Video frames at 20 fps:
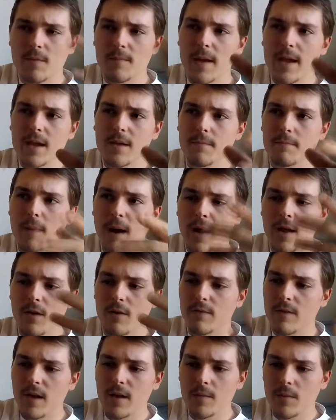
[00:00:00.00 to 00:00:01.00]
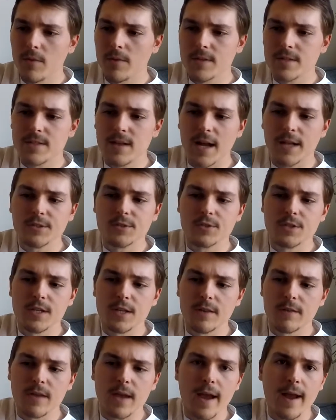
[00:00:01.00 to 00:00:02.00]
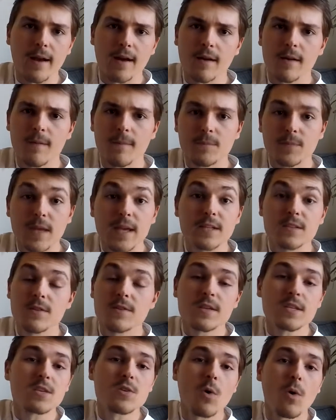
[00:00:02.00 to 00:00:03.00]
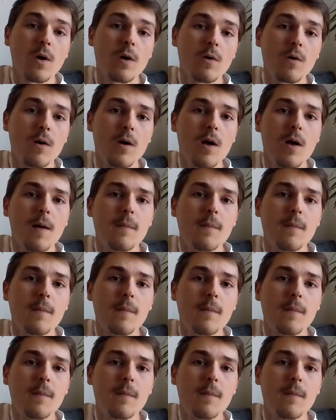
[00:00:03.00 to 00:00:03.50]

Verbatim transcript: make bioavailable this nitrogen in the air into the soil.